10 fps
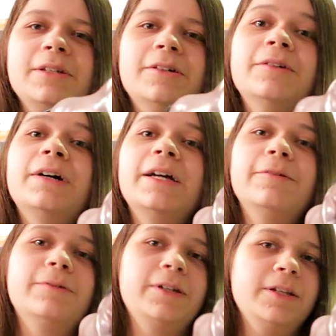know, I
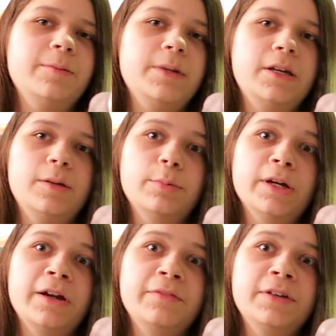won him at
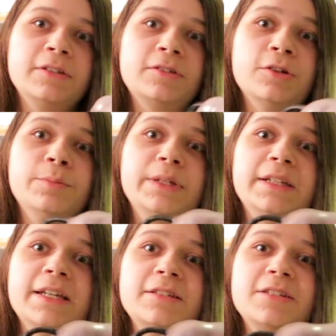Briarfest Open
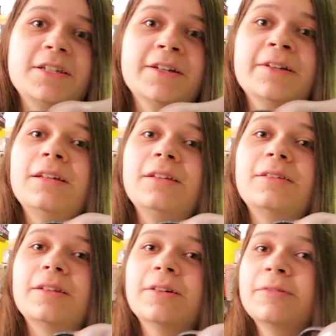last year. He's
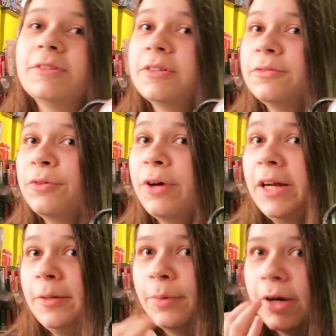the reserve
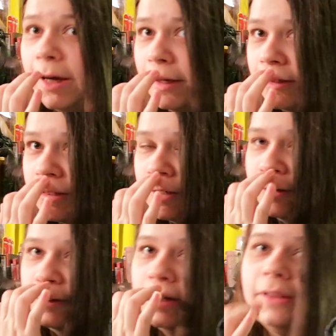grand prize,
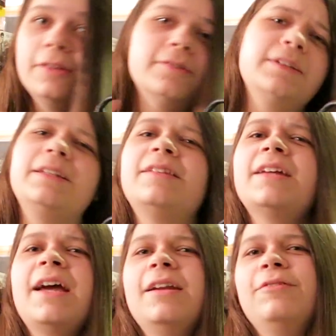so there's only
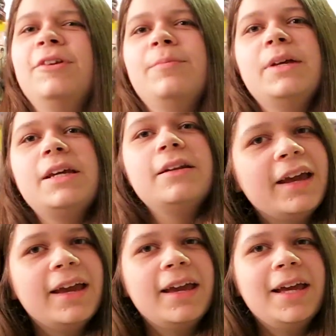10 of him made.
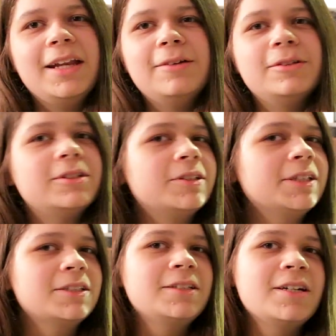And it was just
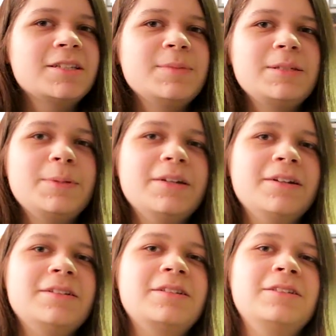such an awesome
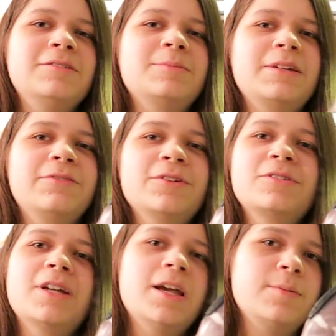experience because it was my first
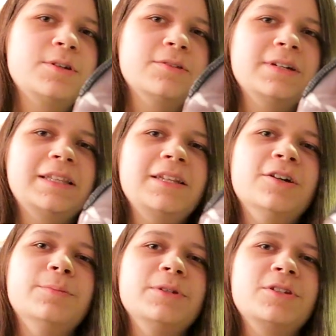time showing at the
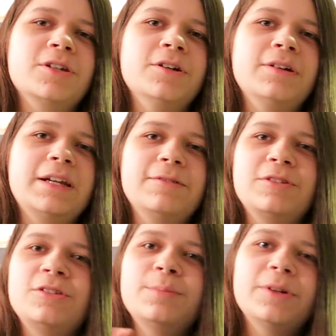open show and I was
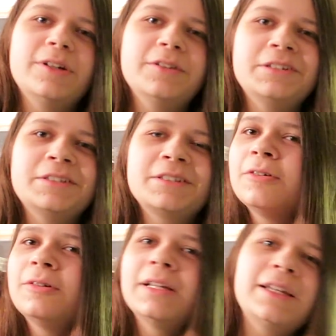super nervous,
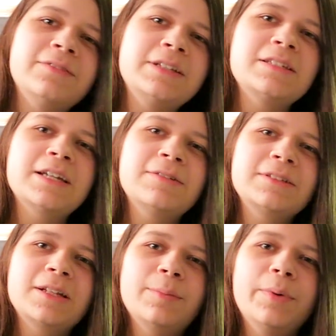totally convinced I was
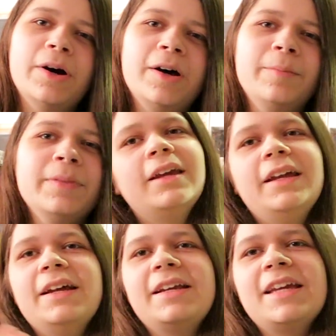gonna bomb,
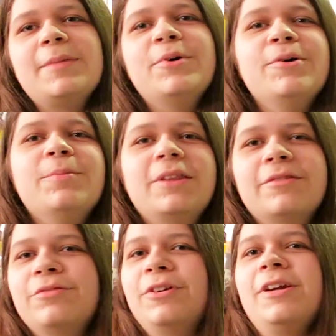and I came home with a
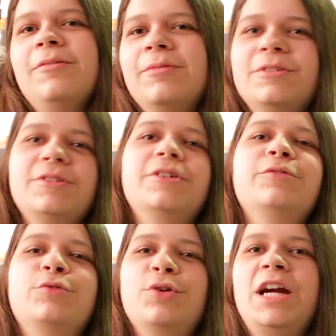friggin'
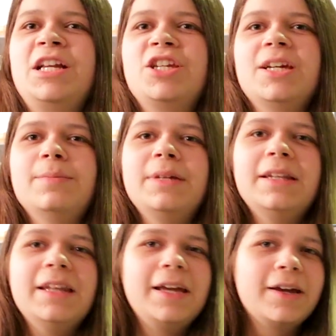reserve grand
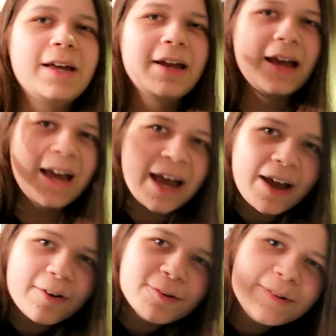champion. Like,
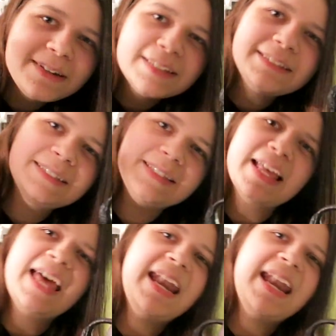how does that